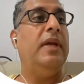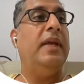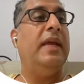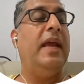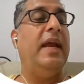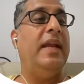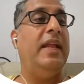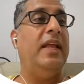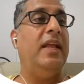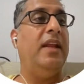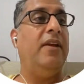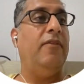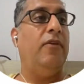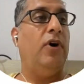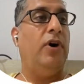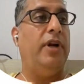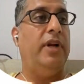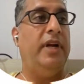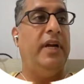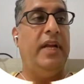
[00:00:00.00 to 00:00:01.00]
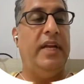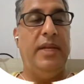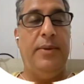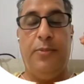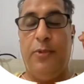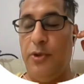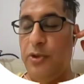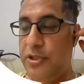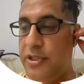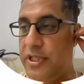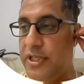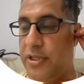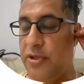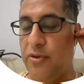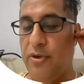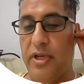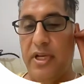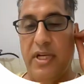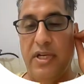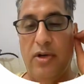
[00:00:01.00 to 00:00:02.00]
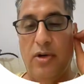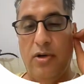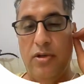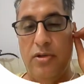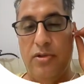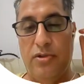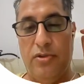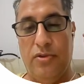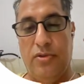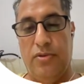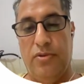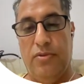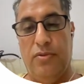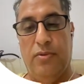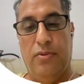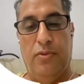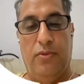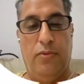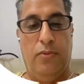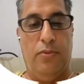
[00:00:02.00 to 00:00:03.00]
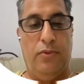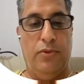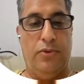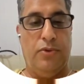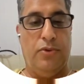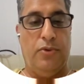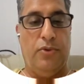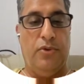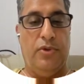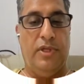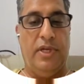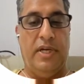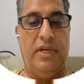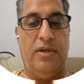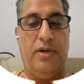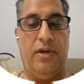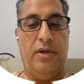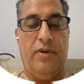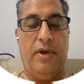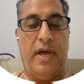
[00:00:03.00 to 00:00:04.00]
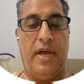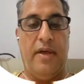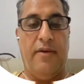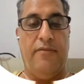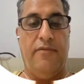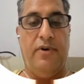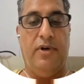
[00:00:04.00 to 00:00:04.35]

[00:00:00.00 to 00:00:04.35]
getting rewarded any project, you can also show that I have